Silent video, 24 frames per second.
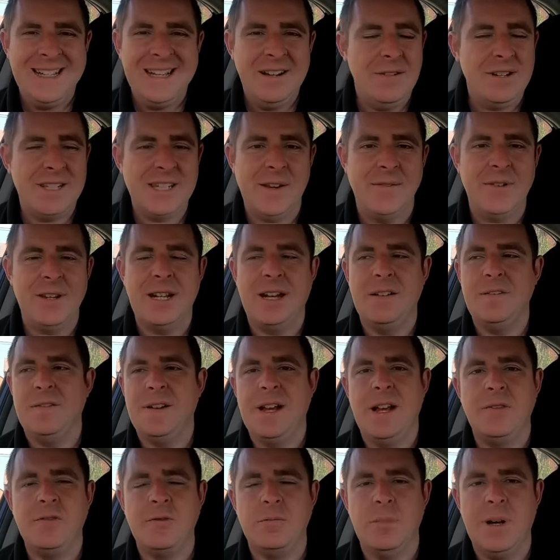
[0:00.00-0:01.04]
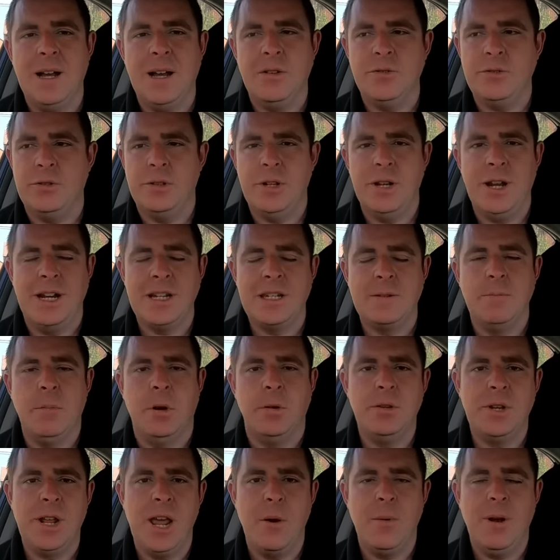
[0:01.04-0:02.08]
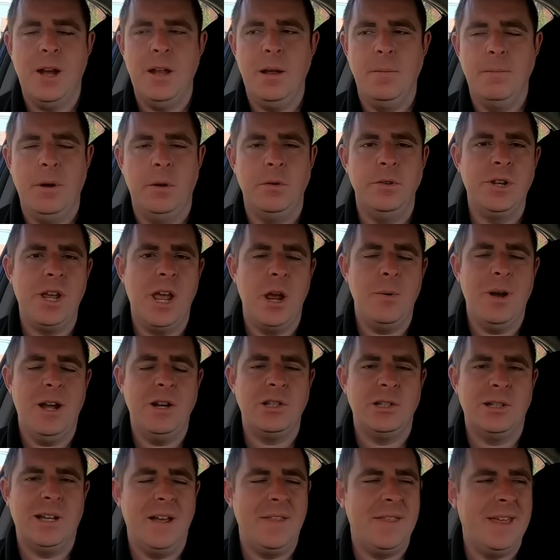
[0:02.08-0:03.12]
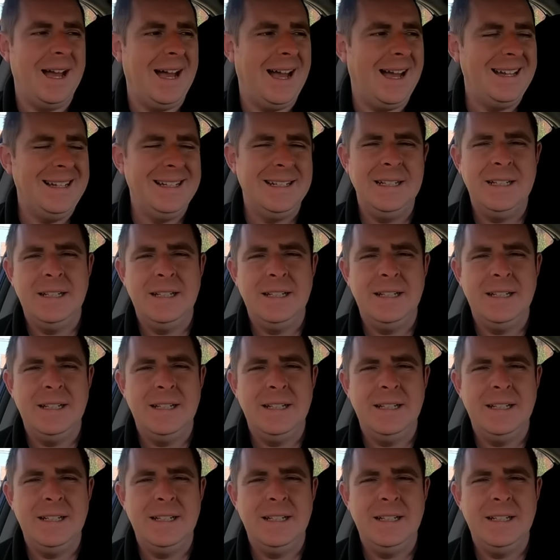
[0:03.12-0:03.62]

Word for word: With 79,000 miles on a nice Mondeo, Mondeo edge like that,